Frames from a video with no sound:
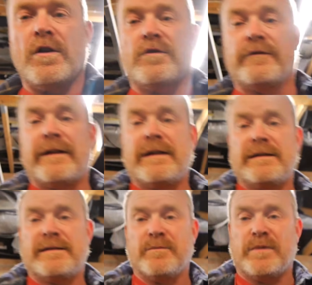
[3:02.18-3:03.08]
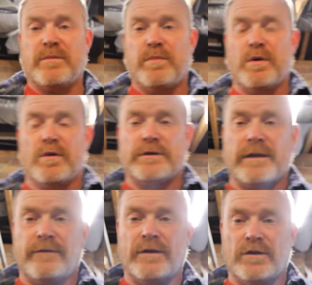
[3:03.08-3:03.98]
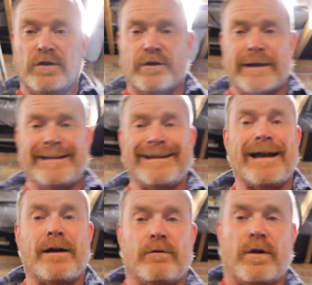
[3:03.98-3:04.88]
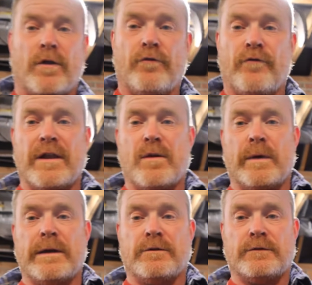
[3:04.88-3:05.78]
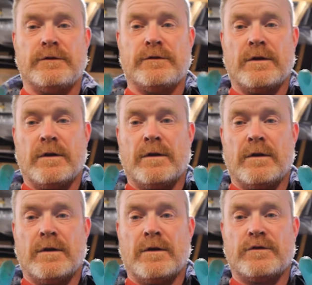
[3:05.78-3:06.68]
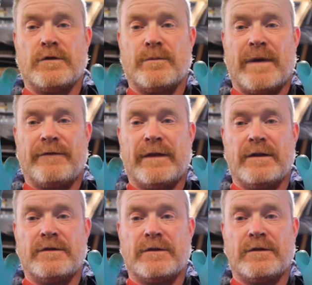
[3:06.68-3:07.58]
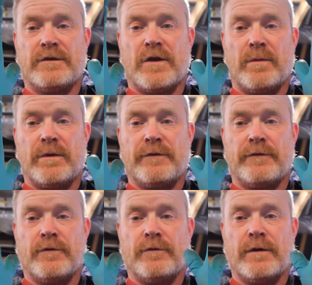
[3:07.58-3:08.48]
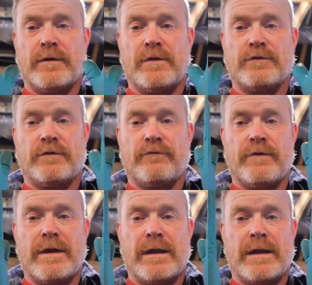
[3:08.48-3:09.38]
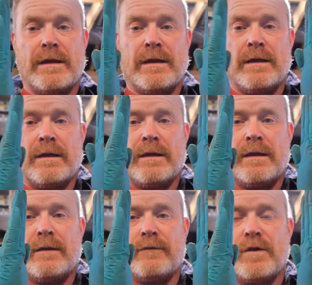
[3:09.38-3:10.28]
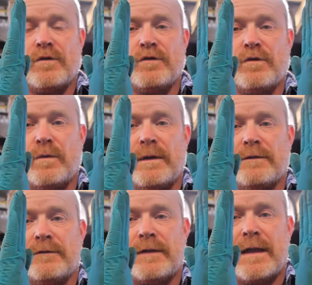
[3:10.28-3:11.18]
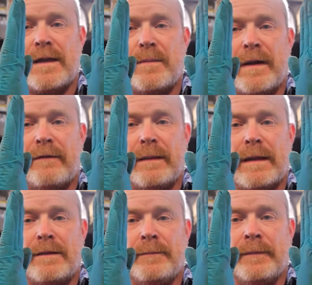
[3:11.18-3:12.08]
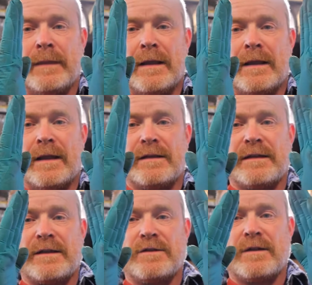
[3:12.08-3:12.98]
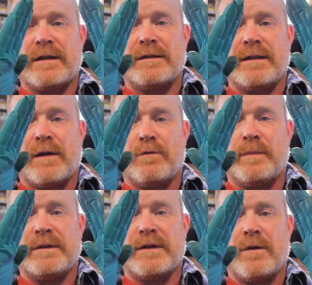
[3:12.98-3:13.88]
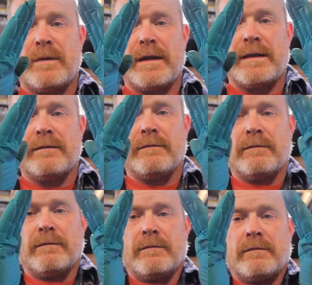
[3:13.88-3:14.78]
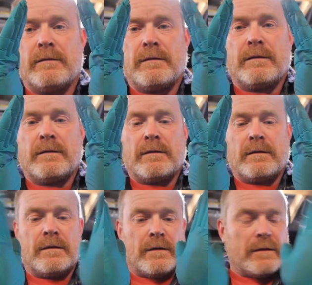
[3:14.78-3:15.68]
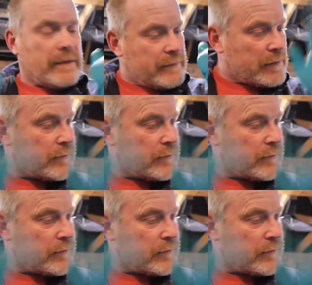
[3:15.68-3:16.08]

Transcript: So very simply put, if you're looking down on the rear wheels, so my fingers at the top are the front and those are the rear, if those are the wheels there parallel, exaggerated, that would be toe in. Let's get